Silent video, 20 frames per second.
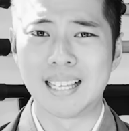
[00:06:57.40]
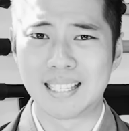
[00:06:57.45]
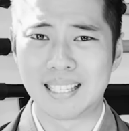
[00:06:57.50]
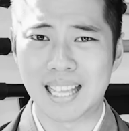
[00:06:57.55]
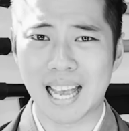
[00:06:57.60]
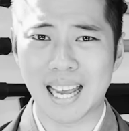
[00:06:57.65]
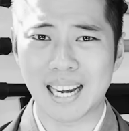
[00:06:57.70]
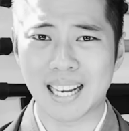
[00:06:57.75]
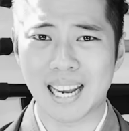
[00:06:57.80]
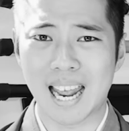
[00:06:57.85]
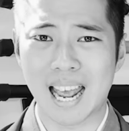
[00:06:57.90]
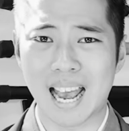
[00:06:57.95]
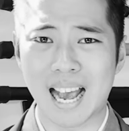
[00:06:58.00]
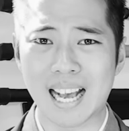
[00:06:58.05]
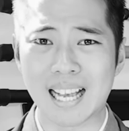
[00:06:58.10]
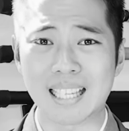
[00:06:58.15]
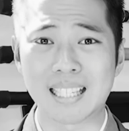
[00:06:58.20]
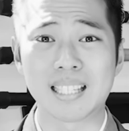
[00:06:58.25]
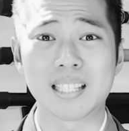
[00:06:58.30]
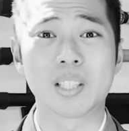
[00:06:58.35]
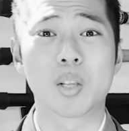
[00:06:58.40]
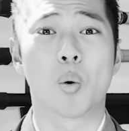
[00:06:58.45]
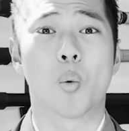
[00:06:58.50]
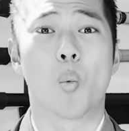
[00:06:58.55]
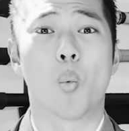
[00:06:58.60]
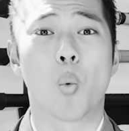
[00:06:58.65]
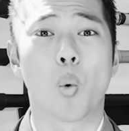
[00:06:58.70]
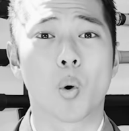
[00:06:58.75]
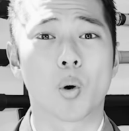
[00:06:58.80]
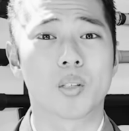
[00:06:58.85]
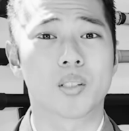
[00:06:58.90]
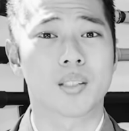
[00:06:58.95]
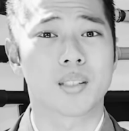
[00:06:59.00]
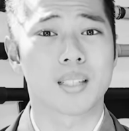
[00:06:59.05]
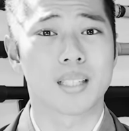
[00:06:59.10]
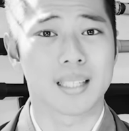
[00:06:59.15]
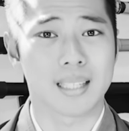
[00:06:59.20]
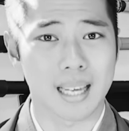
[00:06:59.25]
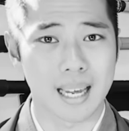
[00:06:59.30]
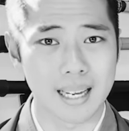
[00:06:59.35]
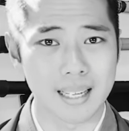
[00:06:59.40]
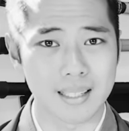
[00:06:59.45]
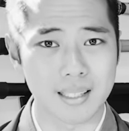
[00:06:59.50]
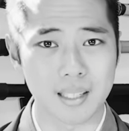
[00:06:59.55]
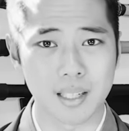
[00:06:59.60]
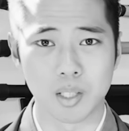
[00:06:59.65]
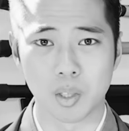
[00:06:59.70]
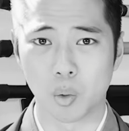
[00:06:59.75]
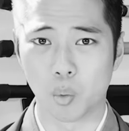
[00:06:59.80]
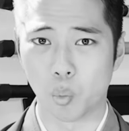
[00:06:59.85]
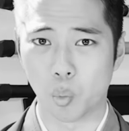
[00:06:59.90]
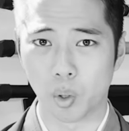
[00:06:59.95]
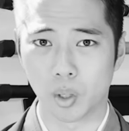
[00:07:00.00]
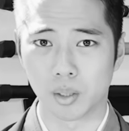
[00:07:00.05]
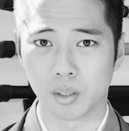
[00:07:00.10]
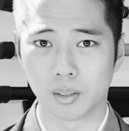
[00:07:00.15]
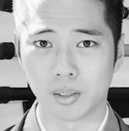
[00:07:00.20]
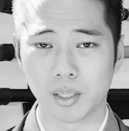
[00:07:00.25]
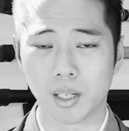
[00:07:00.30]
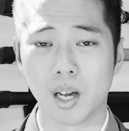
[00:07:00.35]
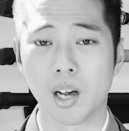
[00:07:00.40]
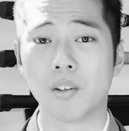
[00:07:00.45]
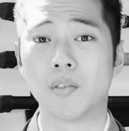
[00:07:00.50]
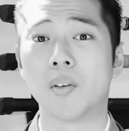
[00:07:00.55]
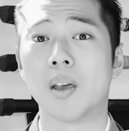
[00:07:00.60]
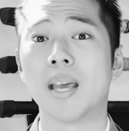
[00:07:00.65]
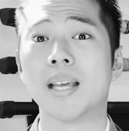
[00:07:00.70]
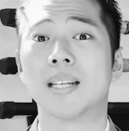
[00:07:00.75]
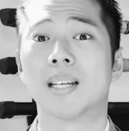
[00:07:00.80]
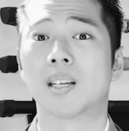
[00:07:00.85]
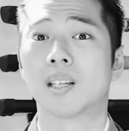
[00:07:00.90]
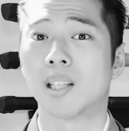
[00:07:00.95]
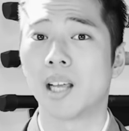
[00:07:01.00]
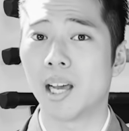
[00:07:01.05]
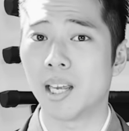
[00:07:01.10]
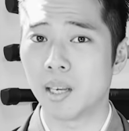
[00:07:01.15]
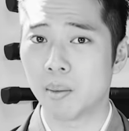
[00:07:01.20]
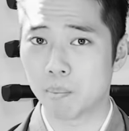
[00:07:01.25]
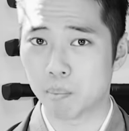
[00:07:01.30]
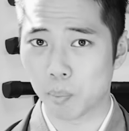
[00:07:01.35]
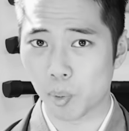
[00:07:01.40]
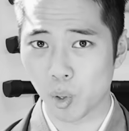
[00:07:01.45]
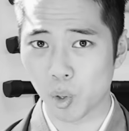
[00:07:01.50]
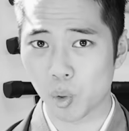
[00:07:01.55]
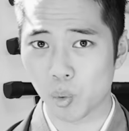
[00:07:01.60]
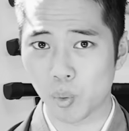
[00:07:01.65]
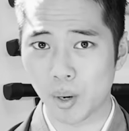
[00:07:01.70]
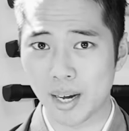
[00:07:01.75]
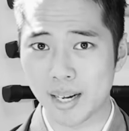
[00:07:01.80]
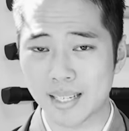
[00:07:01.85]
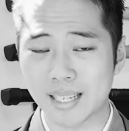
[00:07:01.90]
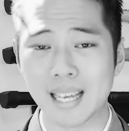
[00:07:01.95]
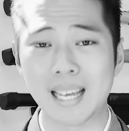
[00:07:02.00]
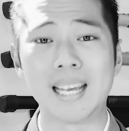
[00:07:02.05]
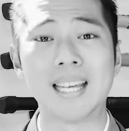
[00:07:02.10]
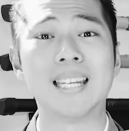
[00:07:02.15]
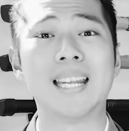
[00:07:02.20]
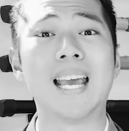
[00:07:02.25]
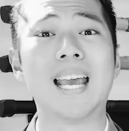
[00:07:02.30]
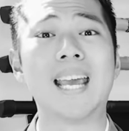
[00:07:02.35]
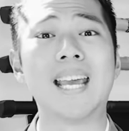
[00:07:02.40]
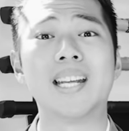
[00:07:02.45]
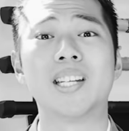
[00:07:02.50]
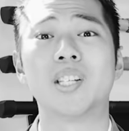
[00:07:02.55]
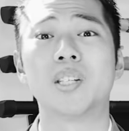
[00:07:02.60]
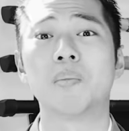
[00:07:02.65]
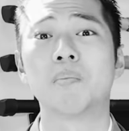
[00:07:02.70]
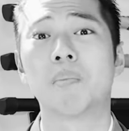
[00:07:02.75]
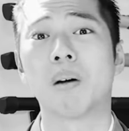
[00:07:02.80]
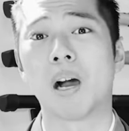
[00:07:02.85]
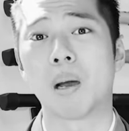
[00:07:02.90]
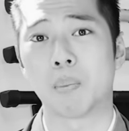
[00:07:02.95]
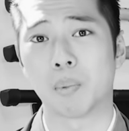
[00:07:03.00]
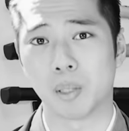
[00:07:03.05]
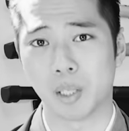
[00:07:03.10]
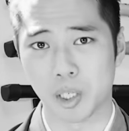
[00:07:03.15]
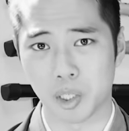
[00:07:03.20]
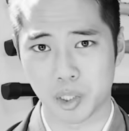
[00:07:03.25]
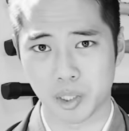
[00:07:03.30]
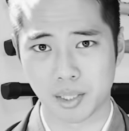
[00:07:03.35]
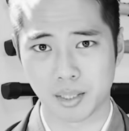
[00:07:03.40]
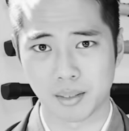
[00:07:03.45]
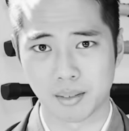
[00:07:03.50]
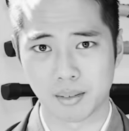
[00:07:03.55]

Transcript: is that it has the worst case in the world of a declining birth rate and aging population.